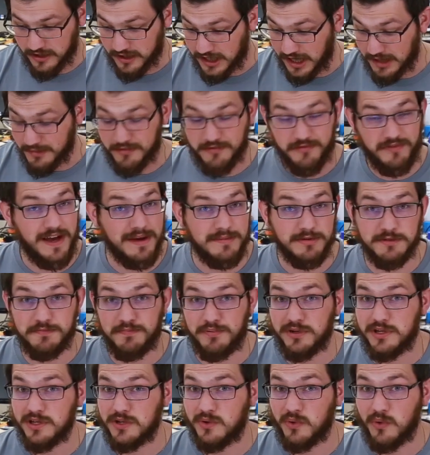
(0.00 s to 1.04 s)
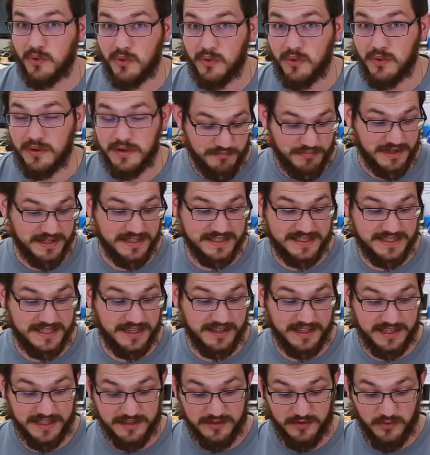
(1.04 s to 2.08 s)
Carbon fiber is pretty cool, but I
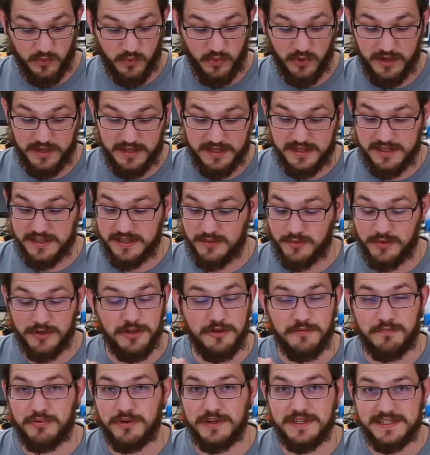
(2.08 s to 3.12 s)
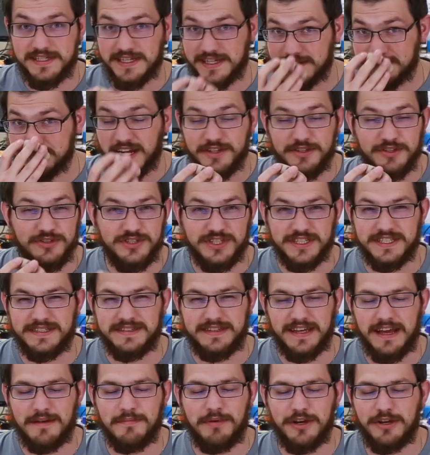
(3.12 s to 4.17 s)
tell you, wood, when you print it and you just
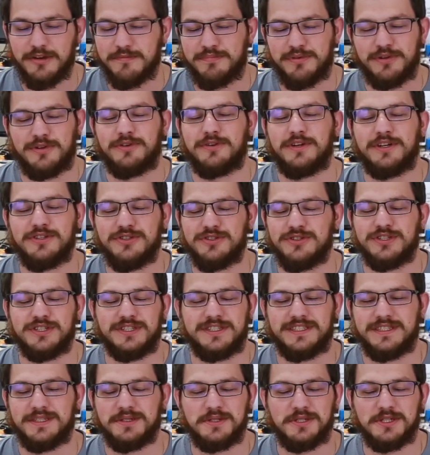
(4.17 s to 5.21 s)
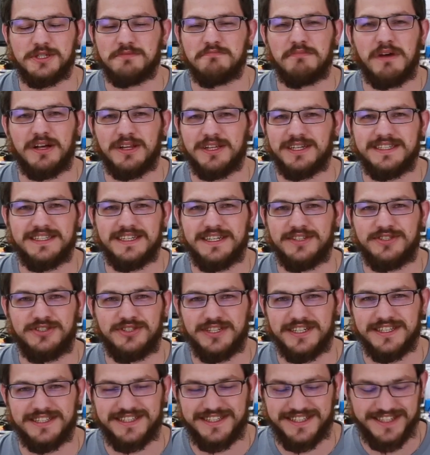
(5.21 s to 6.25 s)
stand by your printer and you just smell it,
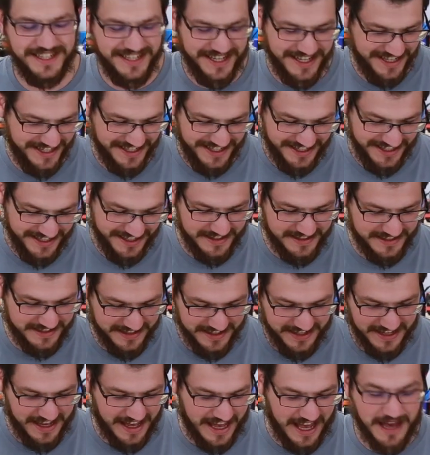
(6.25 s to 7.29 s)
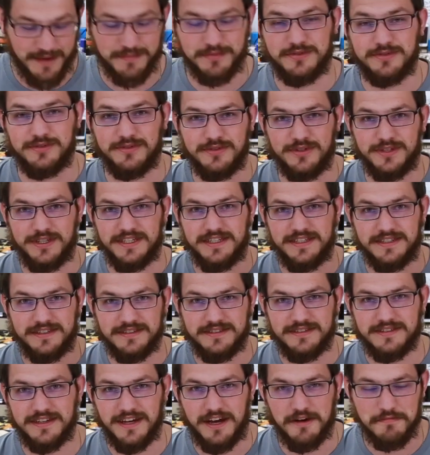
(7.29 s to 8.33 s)
it's absolutely
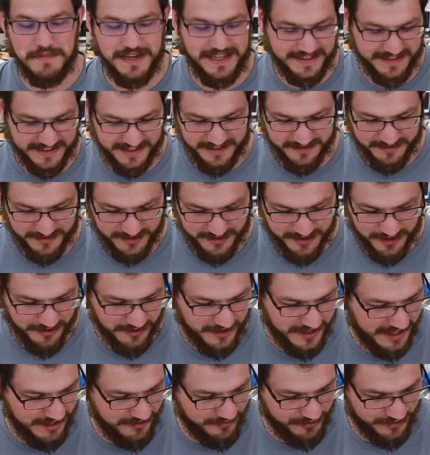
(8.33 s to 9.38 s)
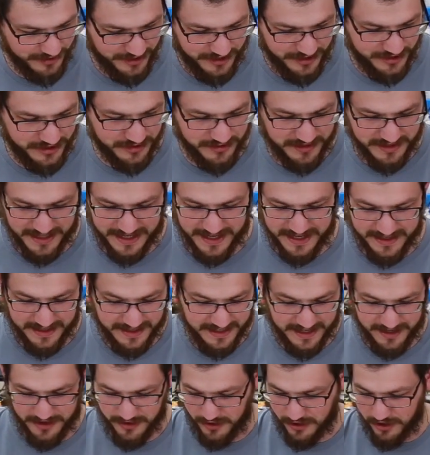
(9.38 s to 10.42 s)
amazing. So I really enjoy that.
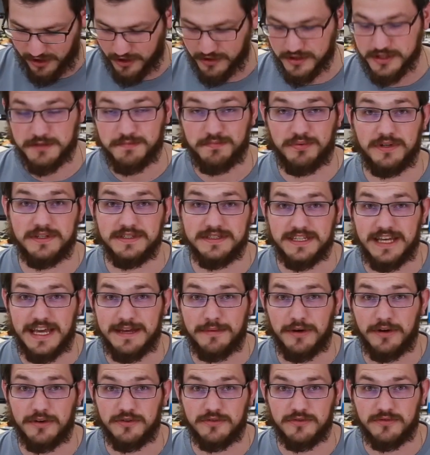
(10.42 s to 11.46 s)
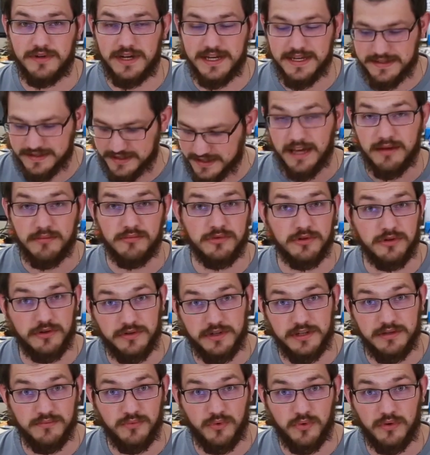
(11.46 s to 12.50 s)
Again, all these prints came out great. I am
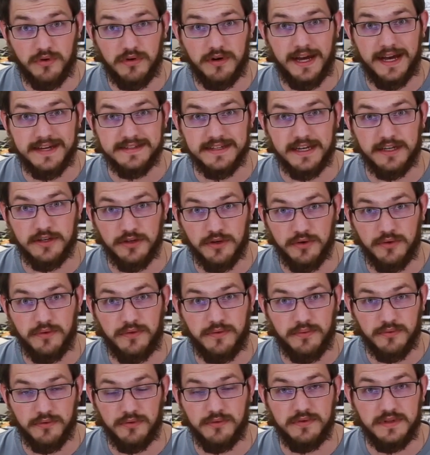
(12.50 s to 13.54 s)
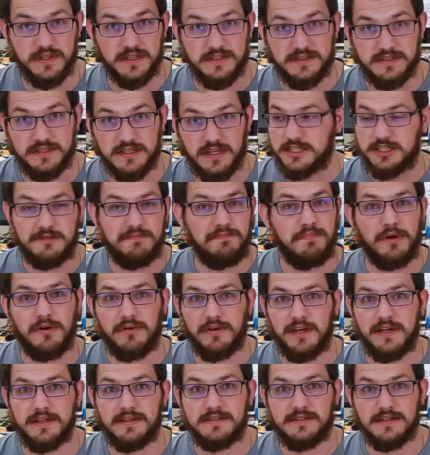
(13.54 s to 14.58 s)
learning more as I go through this
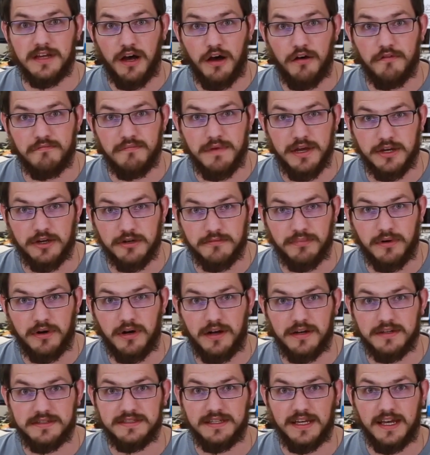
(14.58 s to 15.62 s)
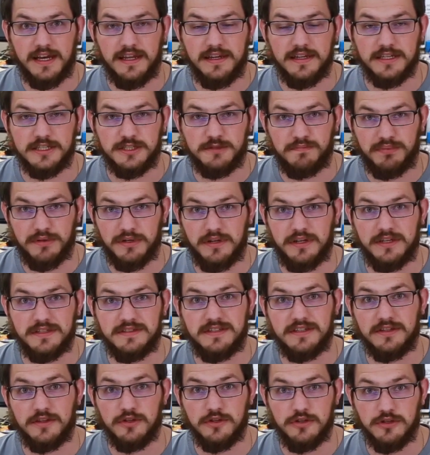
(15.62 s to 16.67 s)
experience of MakerBox and
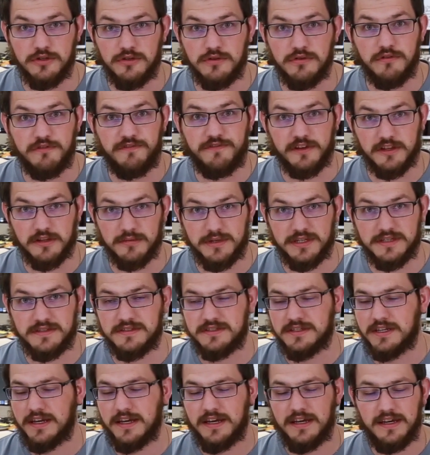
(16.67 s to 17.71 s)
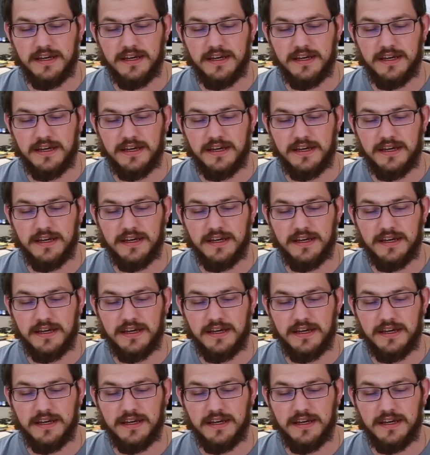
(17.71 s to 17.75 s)
experiencing the new filaments.